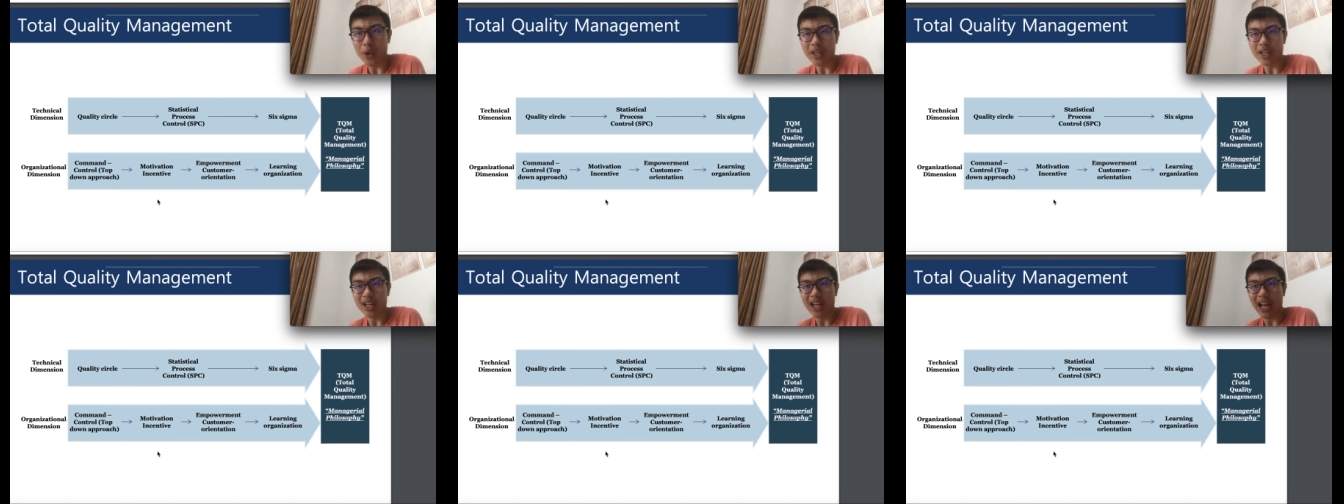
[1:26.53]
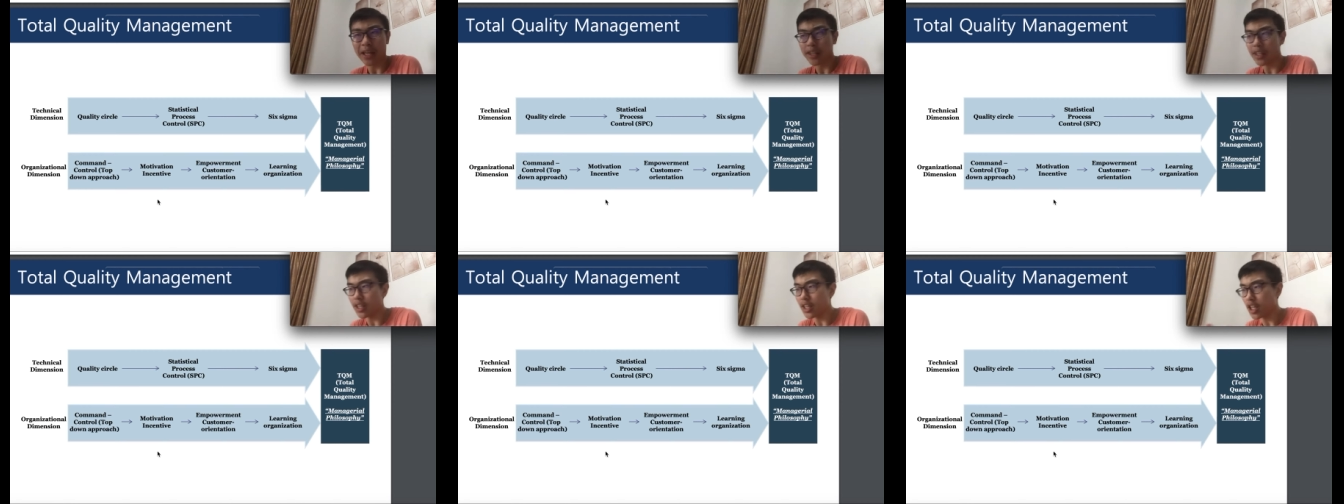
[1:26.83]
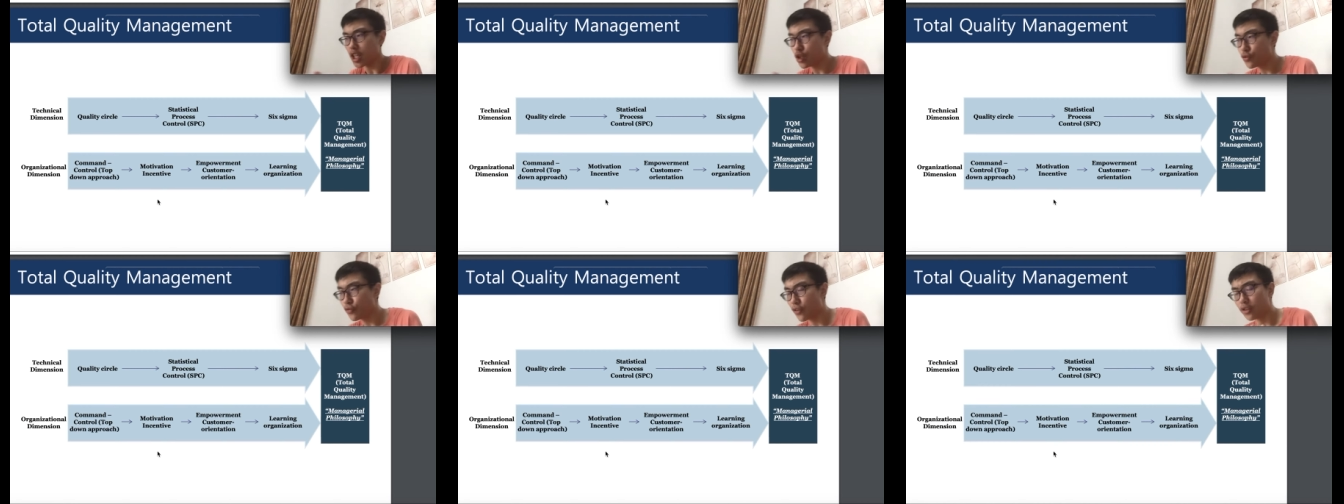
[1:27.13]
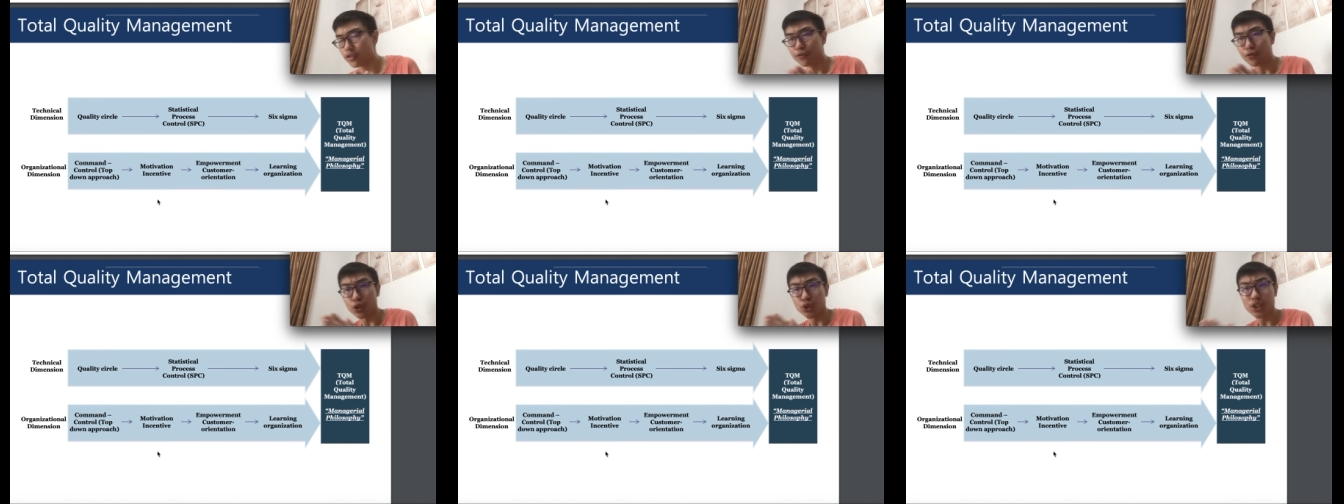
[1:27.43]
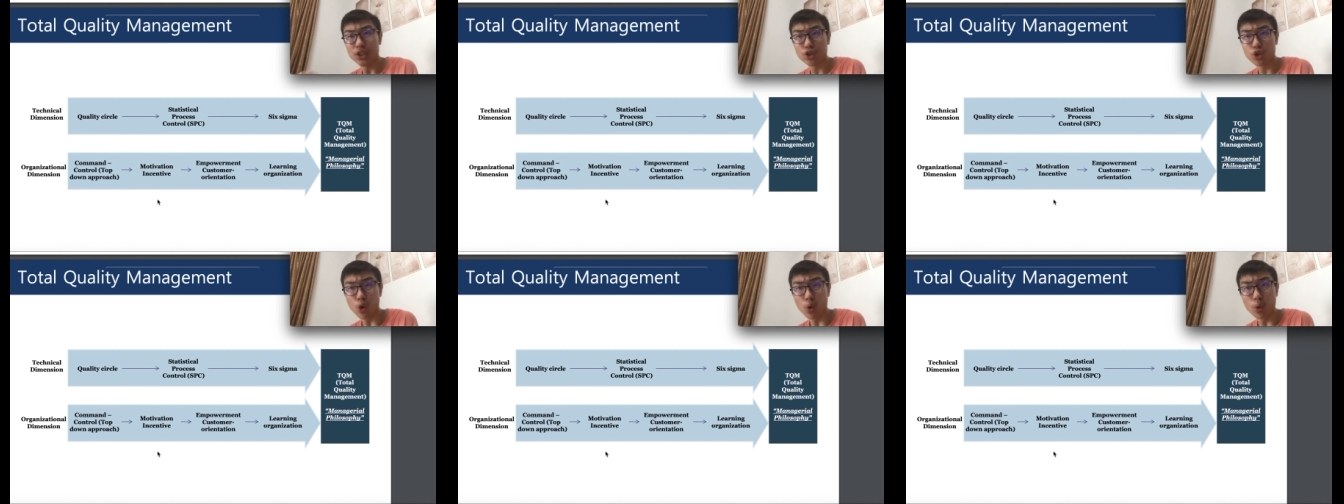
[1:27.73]
like even for
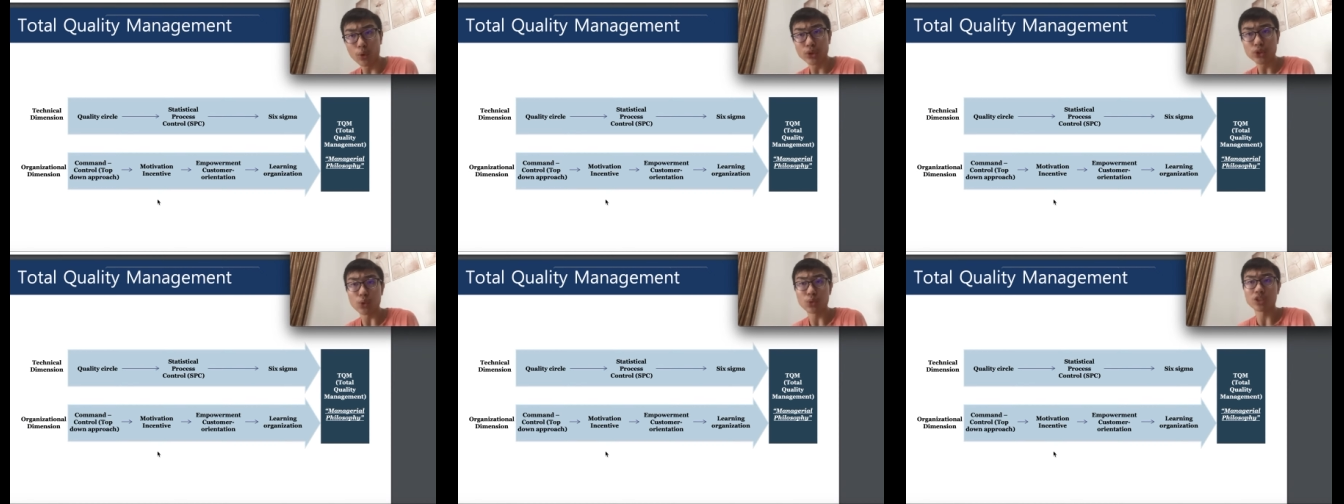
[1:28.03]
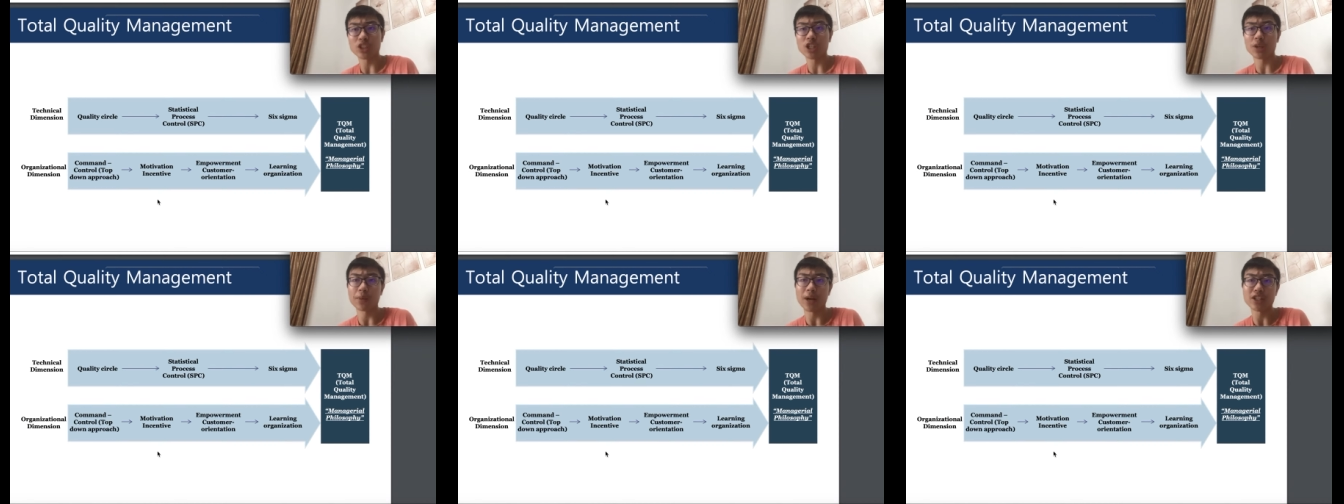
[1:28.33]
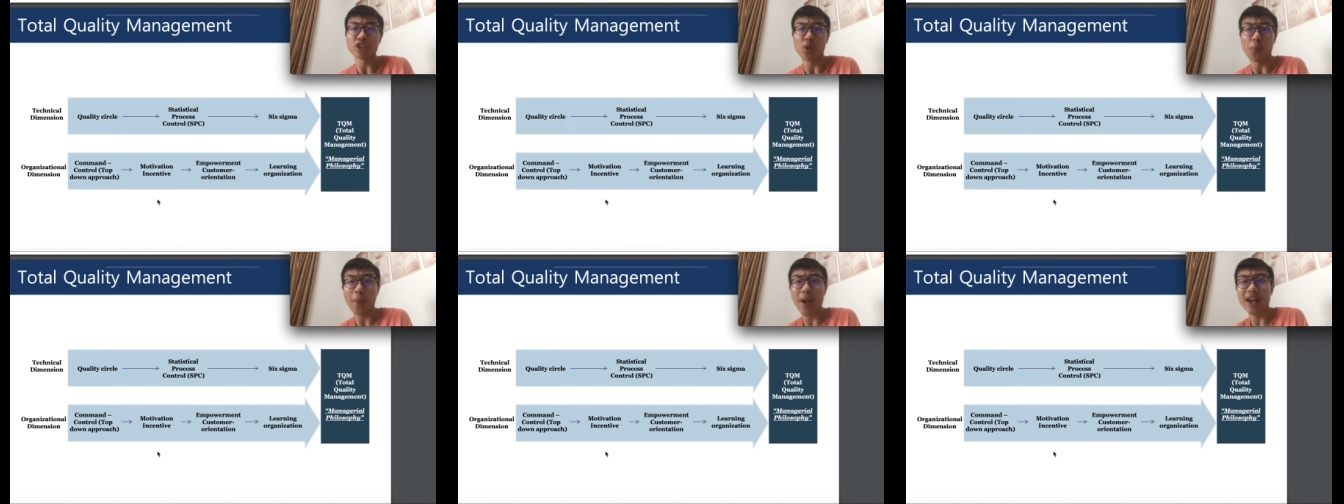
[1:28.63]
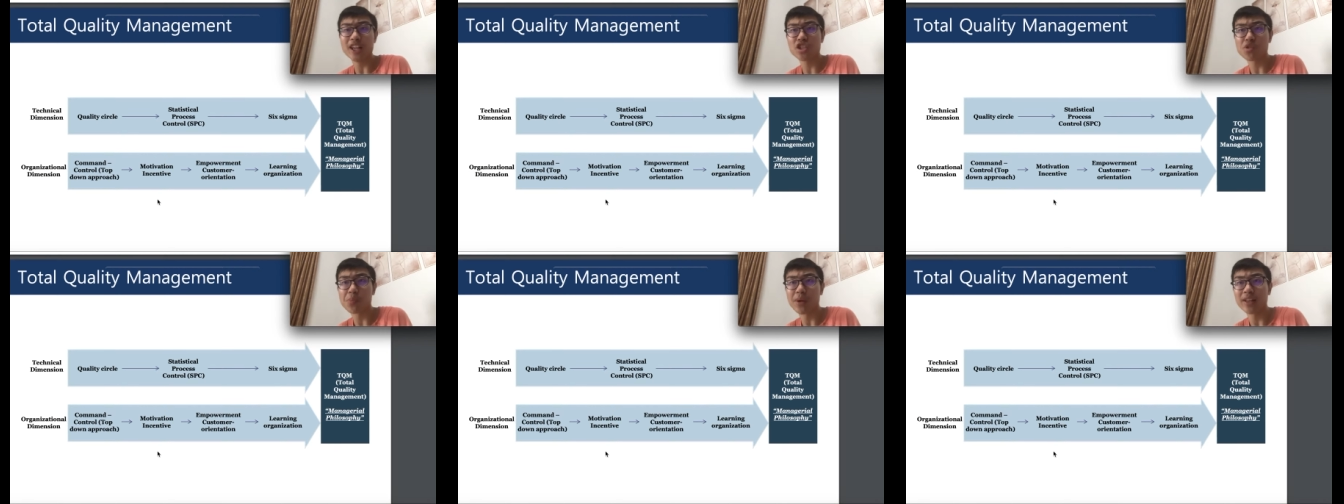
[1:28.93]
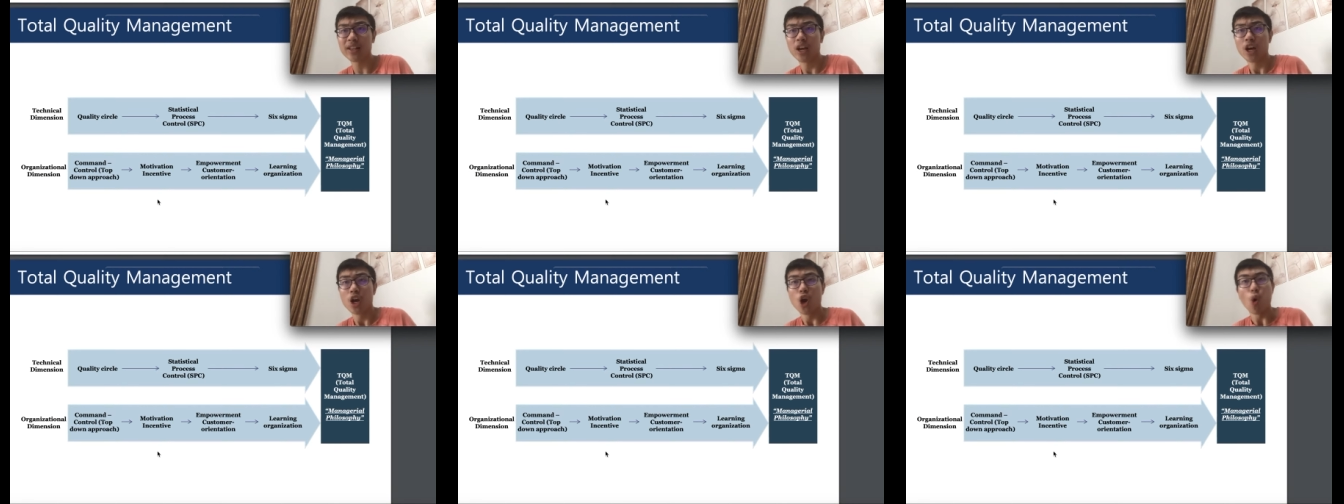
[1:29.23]
this course on supply chain management,